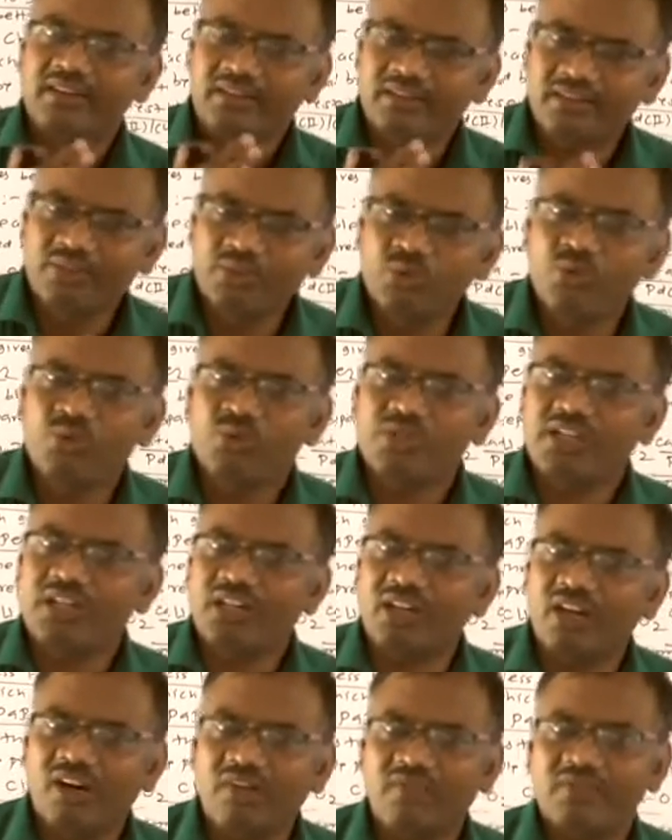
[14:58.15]
used
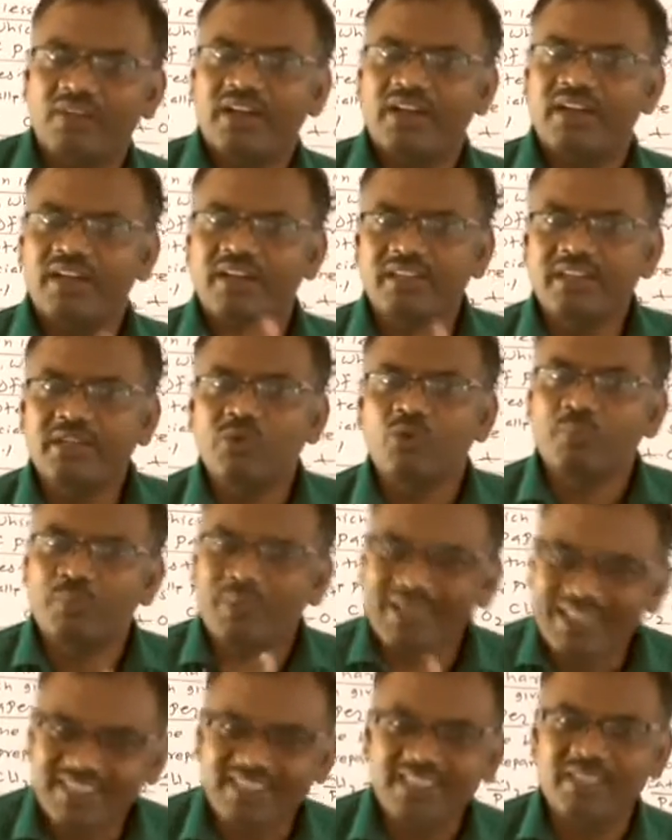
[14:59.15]
of a new
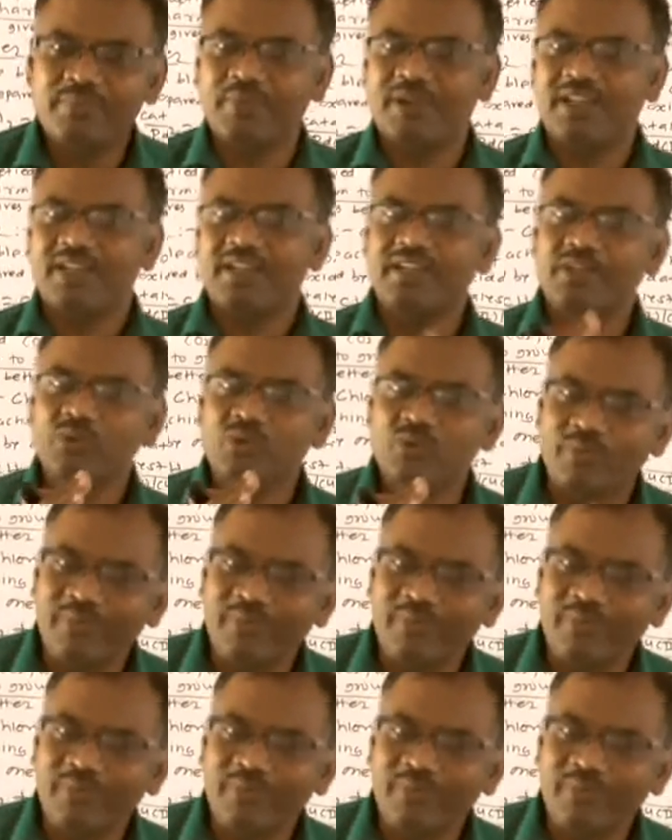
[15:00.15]
principle, new